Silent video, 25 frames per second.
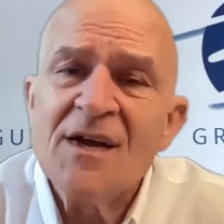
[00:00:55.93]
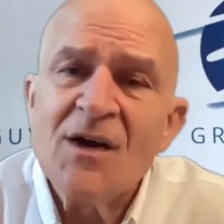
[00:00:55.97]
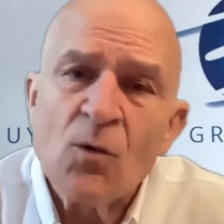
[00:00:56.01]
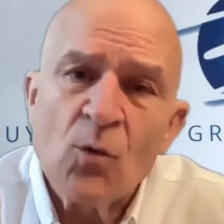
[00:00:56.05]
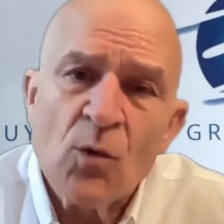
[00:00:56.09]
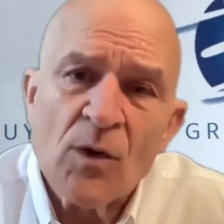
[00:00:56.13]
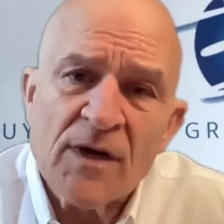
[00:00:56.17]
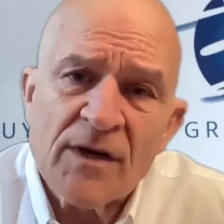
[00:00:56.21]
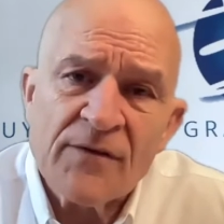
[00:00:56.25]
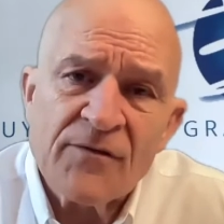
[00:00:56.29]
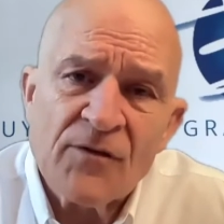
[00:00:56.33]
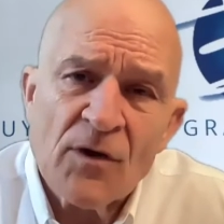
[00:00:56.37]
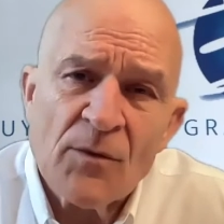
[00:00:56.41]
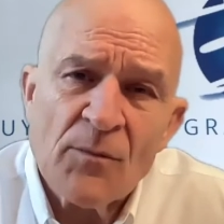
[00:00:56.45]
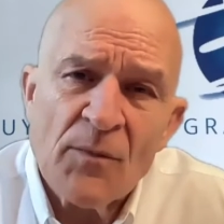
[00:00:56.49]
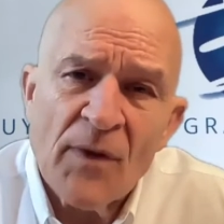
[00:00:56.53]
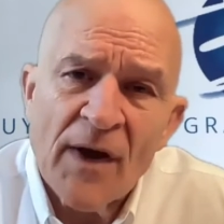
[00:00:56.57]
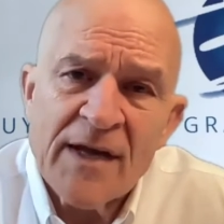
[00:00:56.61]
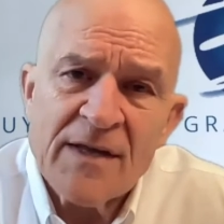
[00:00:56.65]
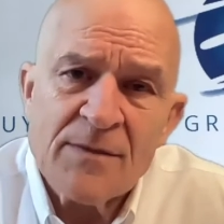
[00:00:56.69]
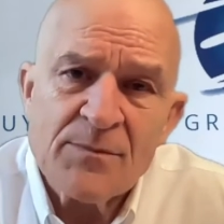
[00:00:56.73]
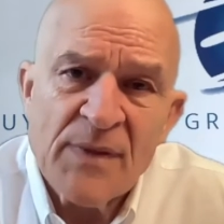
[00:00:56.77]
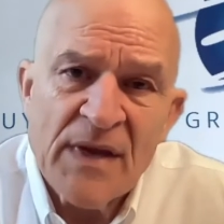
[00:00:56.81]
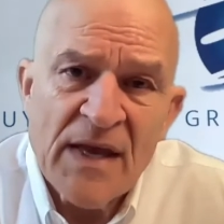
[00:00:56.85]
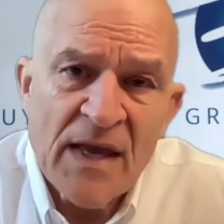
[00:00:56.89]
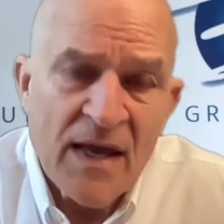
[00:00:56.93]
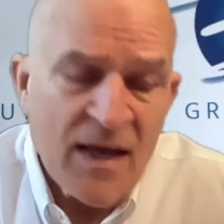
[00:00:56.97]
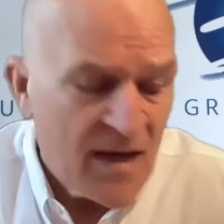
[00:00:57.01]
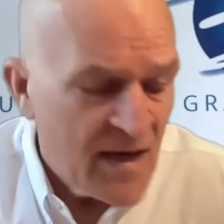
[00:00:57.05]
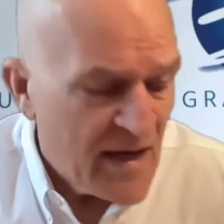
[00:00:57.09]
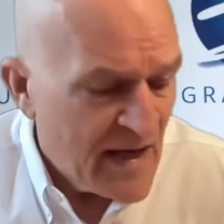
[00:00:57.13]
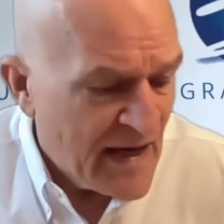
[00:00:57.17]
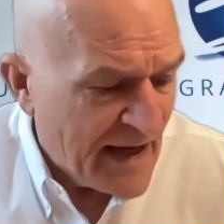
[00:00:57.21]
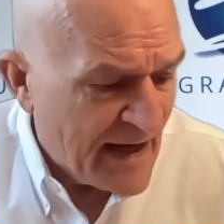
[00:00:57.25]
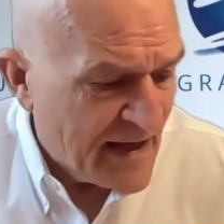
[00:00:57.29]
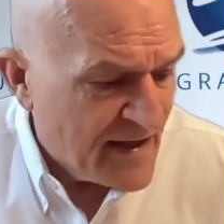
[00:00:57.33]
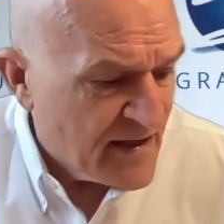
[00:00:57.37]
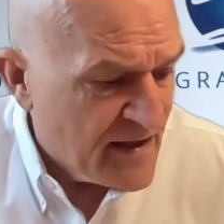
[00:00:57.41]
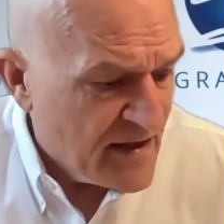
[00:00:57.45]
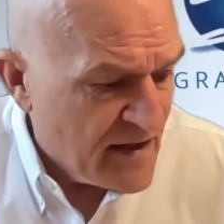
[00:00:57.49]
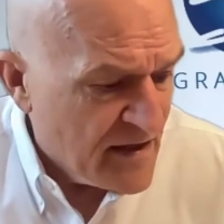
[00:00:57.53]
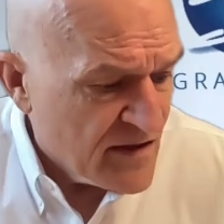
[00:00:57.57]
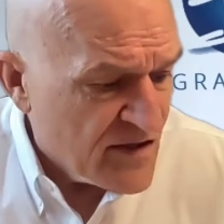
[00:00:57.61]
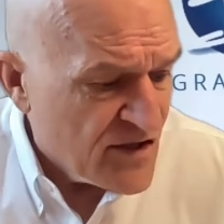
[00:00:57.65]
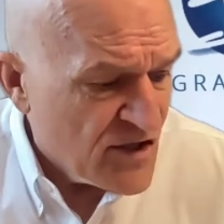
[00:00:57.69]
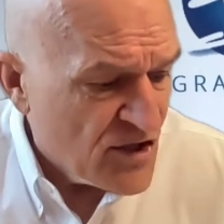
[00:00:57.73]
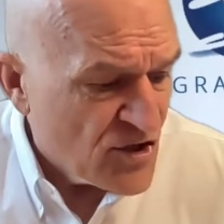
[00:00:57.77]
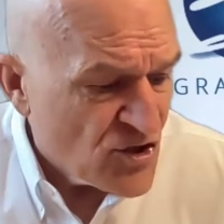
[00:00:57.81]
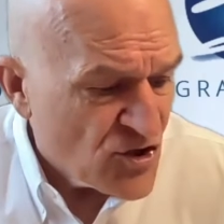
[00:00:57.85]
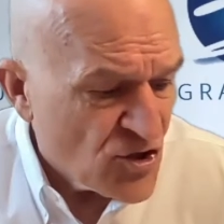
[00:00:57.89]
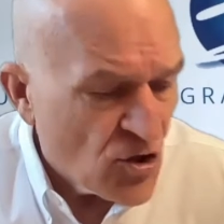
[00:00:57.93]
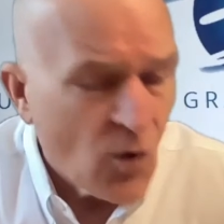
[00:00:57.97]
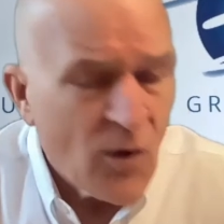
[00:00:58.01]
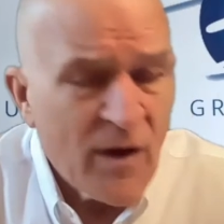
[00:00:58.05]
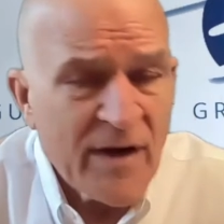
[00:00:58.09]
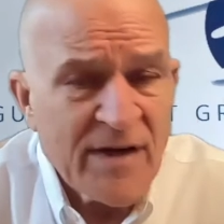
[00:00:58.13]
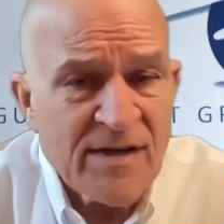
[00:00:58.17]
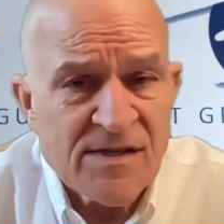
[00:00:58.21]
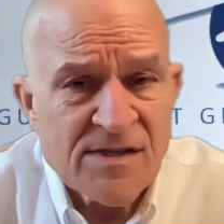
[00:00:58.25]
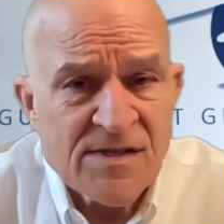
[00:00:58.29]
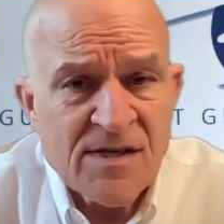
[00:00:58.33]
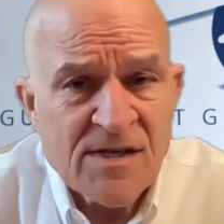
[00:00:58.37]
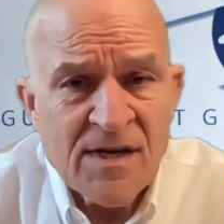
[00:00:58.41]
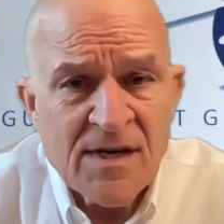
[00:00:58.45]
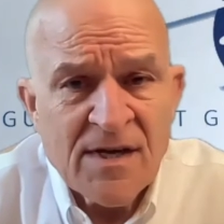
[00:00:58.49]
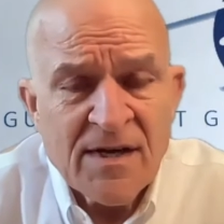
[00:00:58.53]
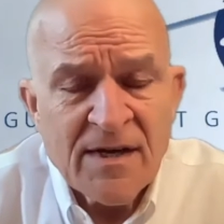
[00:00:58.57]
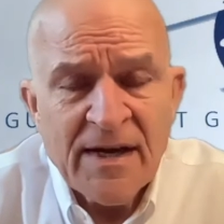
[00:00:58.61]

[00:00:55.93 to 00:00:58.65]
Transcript: whatever it might be. And it is a choice.